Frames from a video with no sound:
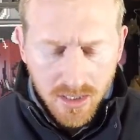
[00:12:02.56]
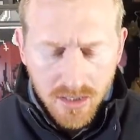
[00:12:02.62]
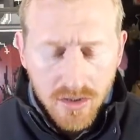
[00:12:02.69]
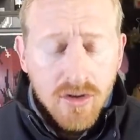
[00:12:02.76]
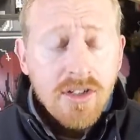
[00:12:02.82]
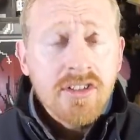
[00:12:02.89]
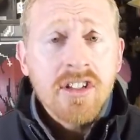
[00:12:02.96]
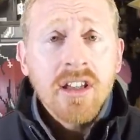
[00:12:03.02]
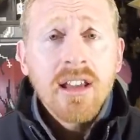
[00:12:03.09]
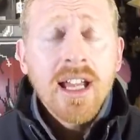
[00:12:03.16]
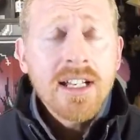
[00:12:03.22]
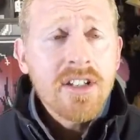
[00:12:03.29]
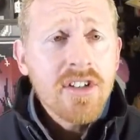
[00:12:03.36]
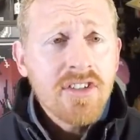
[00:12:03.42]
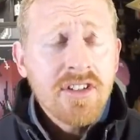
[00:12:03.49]
You could
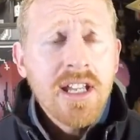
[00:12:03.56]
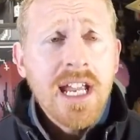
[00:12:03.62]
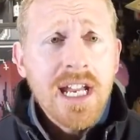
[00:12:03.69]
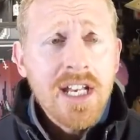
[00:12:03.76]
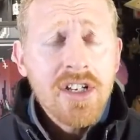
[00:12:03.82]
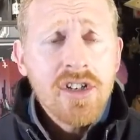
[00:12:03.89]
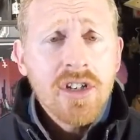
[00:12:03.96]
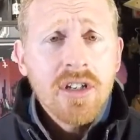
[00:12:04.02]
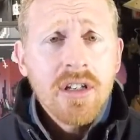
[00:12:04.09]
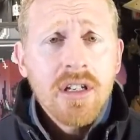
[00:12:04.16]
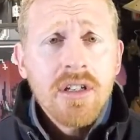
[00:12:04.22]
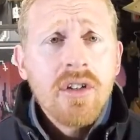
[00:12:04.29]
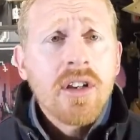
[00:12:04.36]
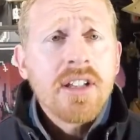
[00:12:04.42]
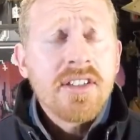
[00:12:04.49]
select your stage.
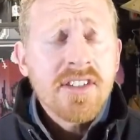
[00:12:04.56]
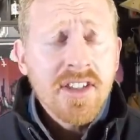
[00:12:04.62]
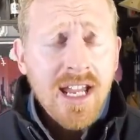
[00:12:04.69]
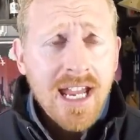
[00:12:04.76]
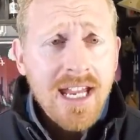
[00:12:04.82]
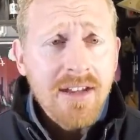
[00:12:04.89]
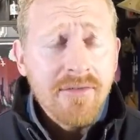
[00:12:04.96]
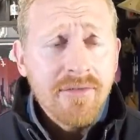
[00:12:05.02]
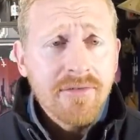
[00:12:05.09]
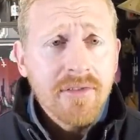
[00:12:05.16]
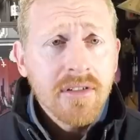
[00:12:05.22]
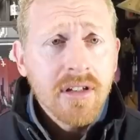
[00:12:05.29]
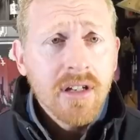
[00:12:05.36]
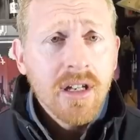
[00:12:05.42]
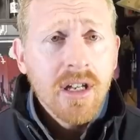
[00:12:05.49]
You could save.
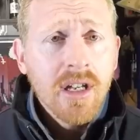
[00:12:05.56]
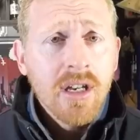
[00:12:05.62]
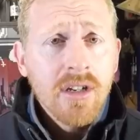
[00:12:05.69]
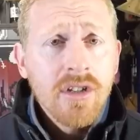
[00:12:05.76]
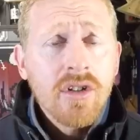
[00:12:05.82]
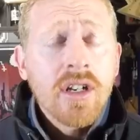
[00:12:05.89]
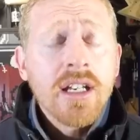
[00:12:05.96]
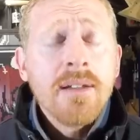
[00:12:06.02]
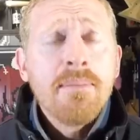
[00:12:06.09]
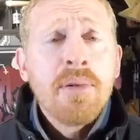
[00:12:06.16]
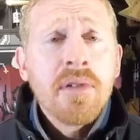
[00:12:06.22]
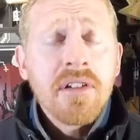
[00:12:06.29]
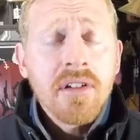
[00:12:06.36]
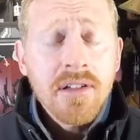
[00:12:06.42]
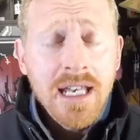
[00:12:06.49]
You can
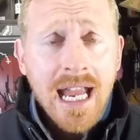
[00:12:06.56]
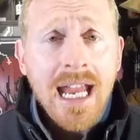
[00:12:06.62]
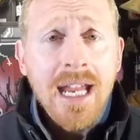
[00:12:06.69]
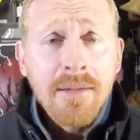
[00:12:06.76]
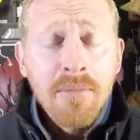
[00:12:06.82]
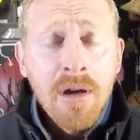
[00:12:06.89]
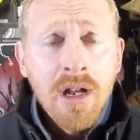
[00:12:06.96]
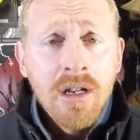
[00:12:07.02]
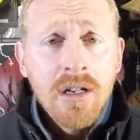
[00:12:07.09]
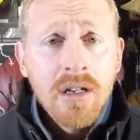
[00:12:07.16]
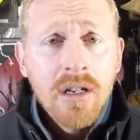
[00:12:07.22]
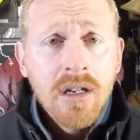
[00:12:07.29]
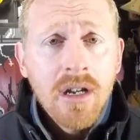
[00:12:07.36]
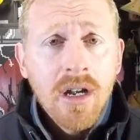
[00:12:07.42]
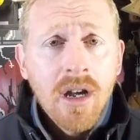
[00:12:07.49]
input your name.
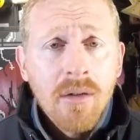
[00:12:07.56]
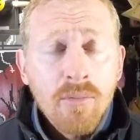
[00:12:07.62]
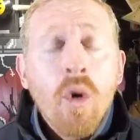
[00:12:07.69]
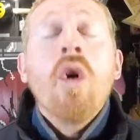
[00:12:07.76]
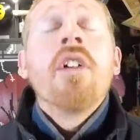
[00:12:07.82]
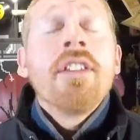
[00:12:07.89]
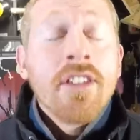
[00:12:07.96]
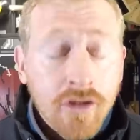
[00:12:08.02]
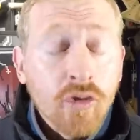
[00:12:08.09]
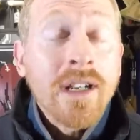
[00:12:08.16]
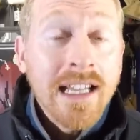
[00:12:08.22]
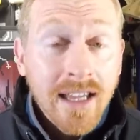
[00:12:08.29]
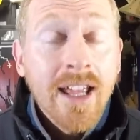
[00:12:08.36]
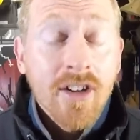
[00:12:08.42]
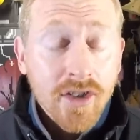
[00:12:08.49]
More than
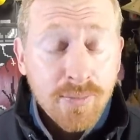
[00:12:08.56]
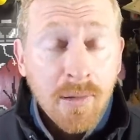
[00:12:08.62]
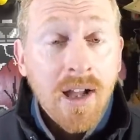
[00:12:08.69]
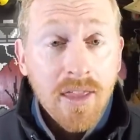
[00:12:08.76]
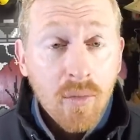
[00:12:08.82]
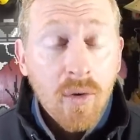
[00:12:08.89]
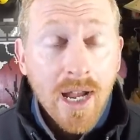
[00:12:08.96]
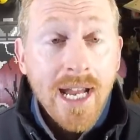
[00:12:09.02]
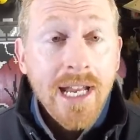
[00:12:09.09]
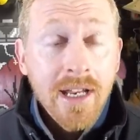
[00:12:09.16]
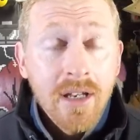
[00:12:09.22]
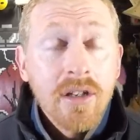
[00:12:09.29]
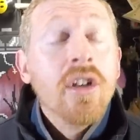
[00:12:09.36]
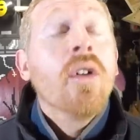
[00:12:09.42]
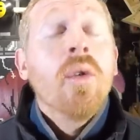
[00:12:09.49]
3 letters, by the
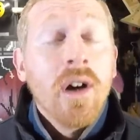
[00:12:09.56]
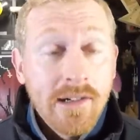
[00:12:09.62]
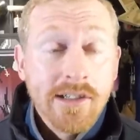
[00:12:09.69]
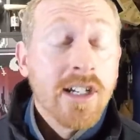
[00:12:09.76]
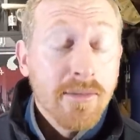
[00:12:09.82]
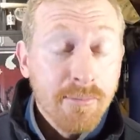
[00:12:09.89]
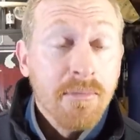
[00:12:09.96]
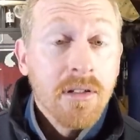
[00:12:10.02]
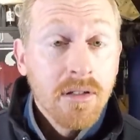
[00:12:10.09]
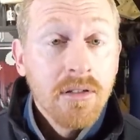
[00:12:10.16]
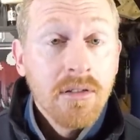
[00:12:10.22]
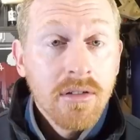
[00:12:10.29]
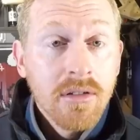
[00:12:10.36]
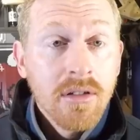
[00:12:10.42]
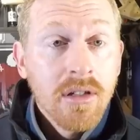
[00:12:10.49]
way. You're welcome.
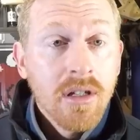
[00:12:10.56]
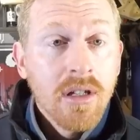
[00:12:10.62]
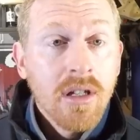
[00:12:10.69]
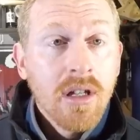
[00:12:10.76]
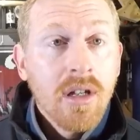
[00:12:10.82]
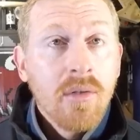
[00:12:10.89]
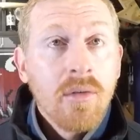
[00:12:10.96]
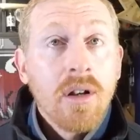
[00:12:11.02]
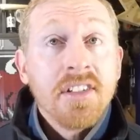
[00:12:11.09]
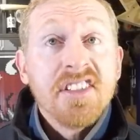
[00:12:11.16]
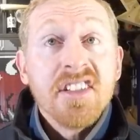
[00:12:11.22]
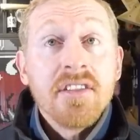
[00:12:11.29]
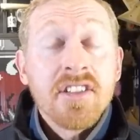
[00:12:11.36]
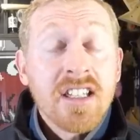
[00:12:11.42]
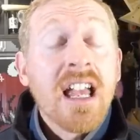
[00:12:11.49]
What
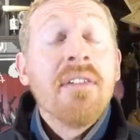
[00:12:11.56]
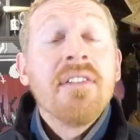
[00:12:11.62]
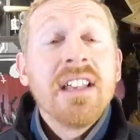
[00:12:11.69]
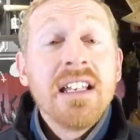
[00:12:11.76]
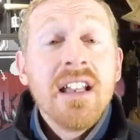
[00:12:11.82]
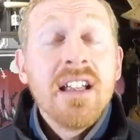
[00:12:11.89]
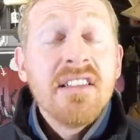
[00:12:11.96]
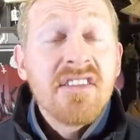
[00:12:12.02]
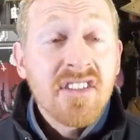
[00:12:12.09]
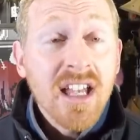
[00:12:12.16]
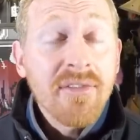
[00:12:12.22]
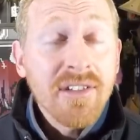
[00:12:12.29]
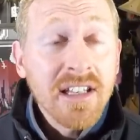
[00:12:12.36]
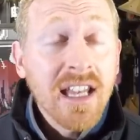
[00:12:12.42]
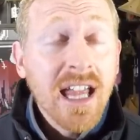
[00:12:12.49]
is it? 7
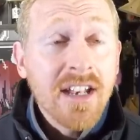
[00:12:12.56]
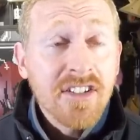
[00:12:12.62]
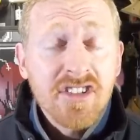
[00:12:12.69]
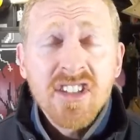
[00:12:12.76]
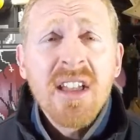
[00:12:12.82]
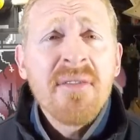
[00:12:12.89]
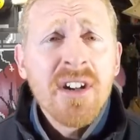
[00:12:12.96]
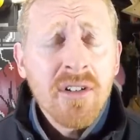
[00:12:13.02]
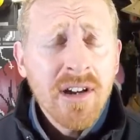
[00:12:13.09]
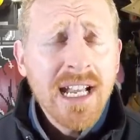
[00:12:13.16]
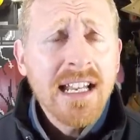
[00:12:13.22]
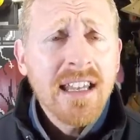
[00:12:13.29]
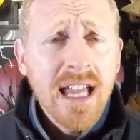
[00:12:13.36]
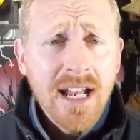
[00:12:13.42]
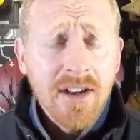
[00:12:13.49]
letters. 7 or
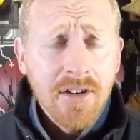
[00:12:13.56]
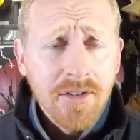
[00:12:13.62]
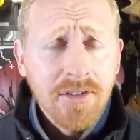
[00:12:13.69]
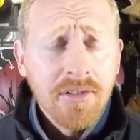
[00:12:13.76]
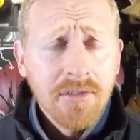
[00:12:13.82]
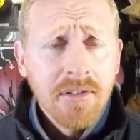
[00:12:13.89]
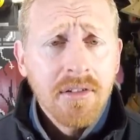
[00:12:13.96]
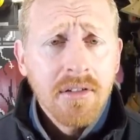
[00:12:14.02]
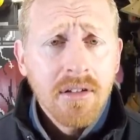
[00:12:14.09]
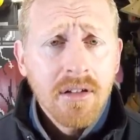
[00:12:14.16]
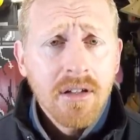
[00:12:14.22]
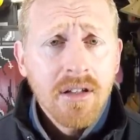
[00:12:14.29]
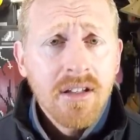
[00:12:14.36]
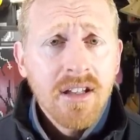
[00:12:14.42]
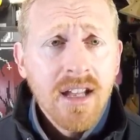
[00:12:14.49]
8 letters.
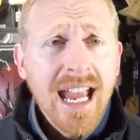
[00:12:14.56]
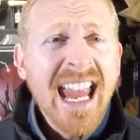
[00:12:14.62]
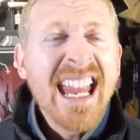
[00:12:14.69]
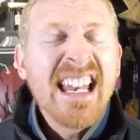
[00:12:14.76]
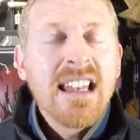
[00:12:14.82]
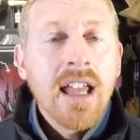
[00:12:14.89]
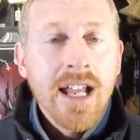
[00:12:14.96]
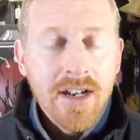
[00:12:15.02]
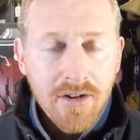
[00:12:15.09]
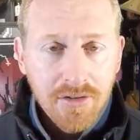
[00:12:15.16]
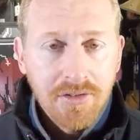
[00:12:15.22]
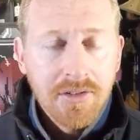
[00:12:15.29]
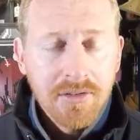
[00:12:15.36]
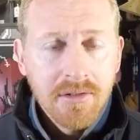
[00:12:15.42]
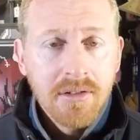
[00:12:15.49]
8
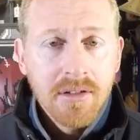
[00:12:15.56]
letters.